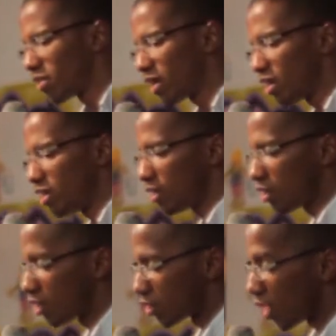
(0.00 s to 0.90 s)
very easy
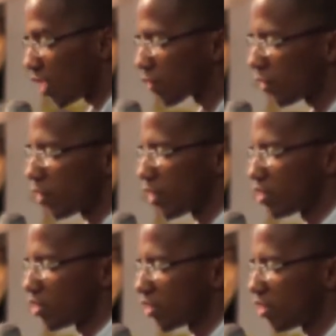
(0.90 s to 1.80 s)
things, and I like
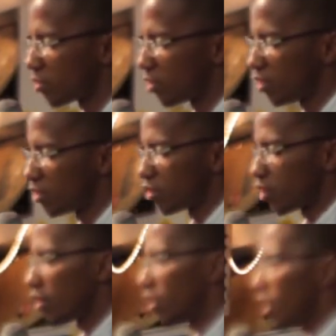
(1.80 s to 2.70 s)
valuation techniques because it's a
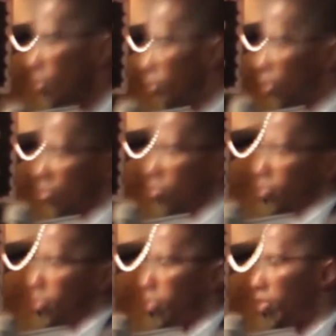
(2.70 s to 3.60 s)
lot of numbers. You can
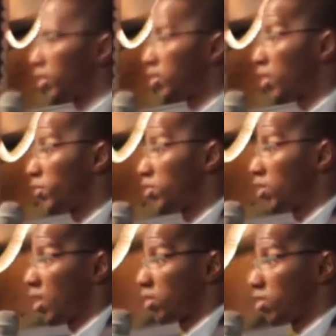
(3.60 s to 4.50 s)
plonk that stuff into
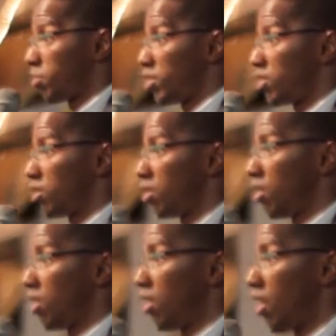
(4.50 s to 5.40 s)
an Excel spreadsheet
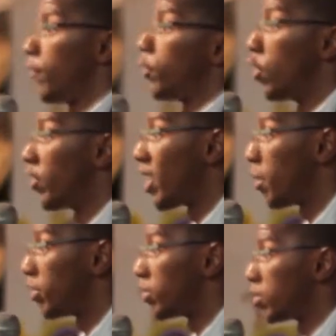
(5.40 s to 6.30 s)
if you know the
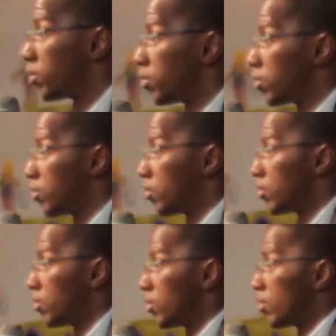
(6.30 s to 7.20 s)
numbers.
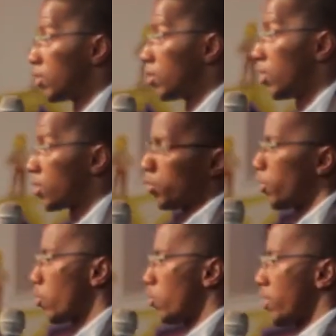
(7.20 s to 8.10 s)
Right? You can
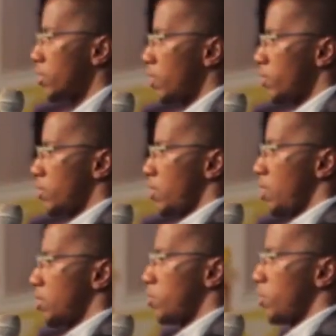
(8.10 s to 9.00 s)
plonk all of that stuff into an Excel